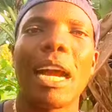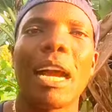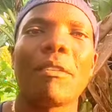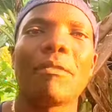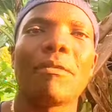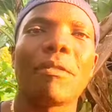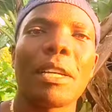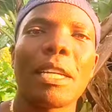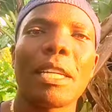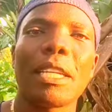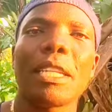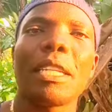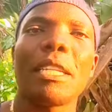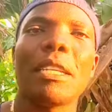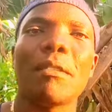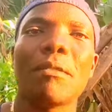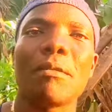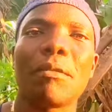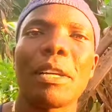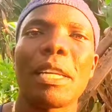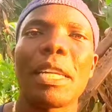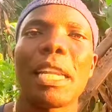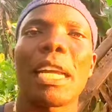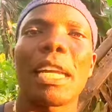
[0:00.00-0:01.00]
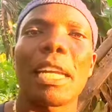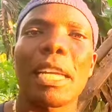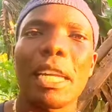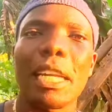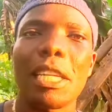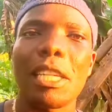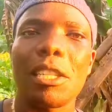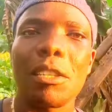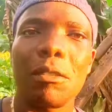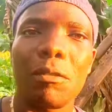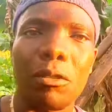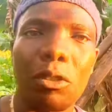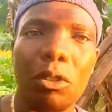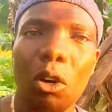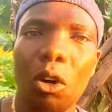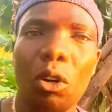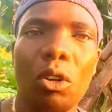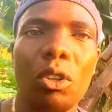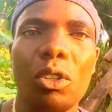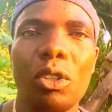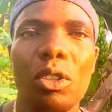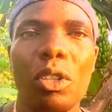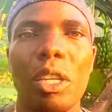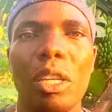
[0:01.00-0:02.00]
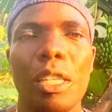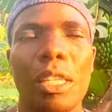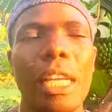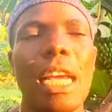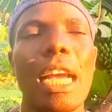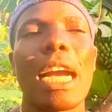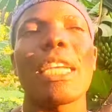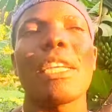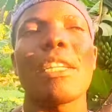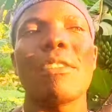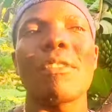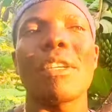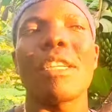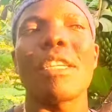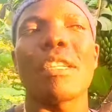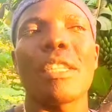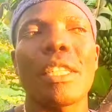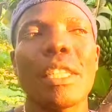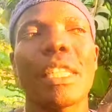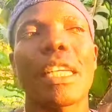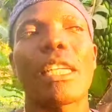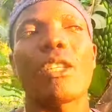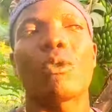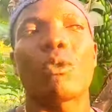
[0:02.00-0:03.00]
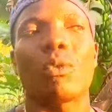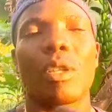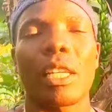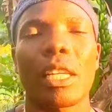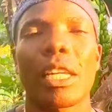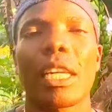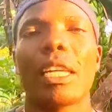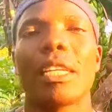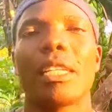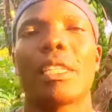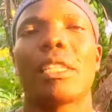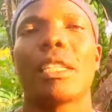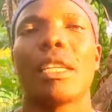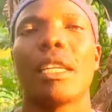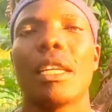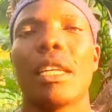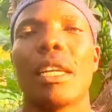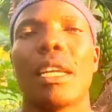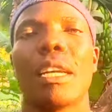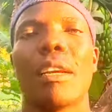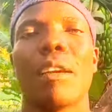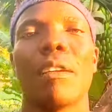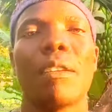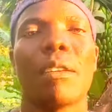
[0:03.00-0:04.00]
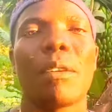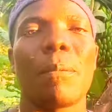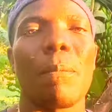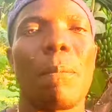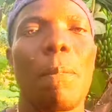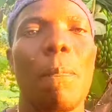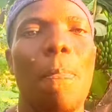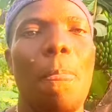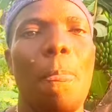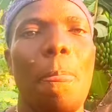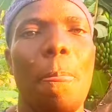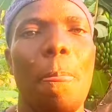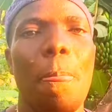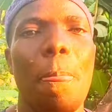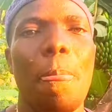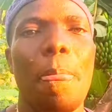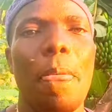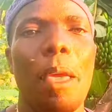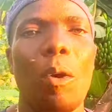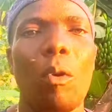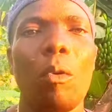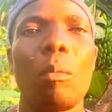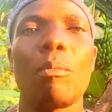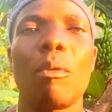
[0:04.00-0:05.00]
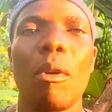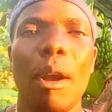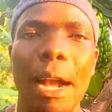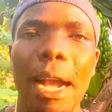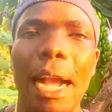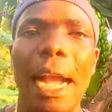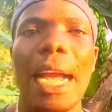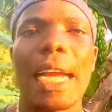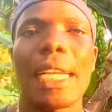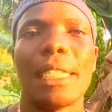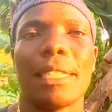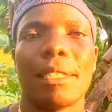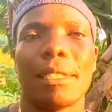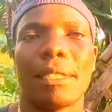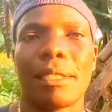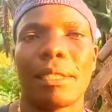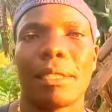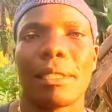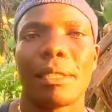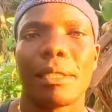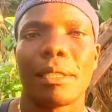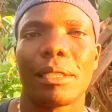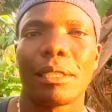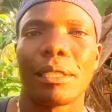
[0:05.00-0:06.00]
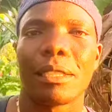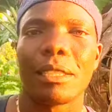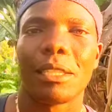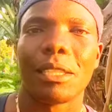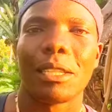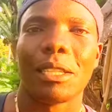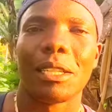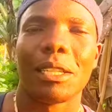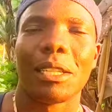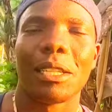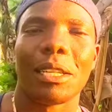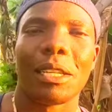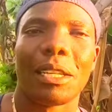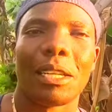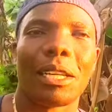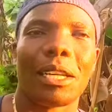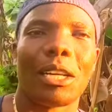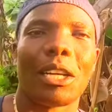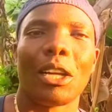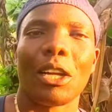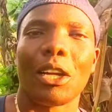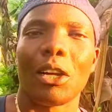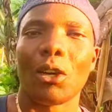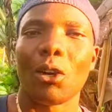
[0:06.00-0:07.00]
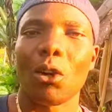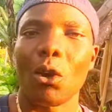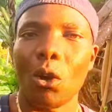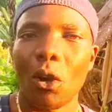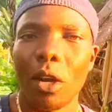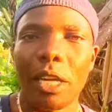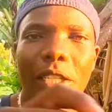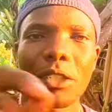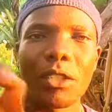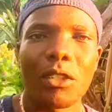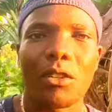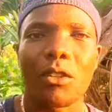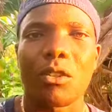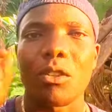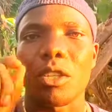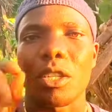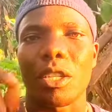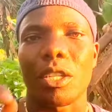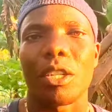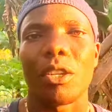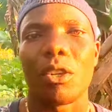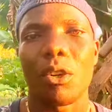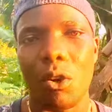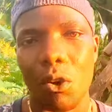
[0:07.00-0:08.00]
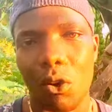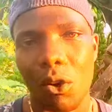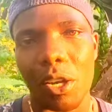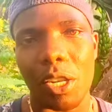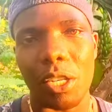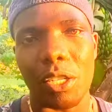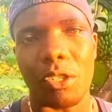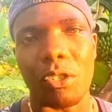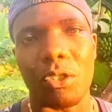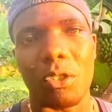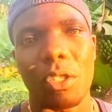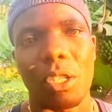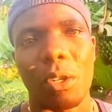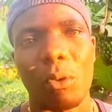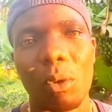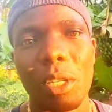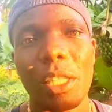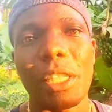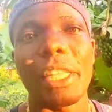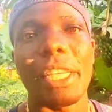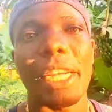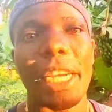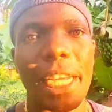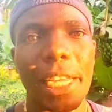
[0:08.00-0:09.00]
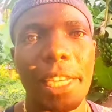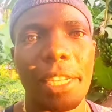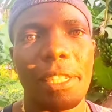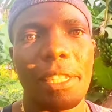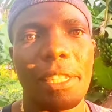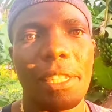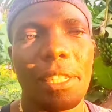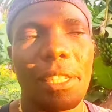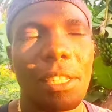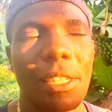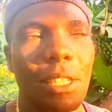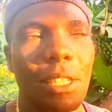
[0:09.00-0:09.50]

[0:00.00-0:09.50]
a very, very aggressive dogs they had even written to the gate, "Umbogali, No entry, no entry, with the red.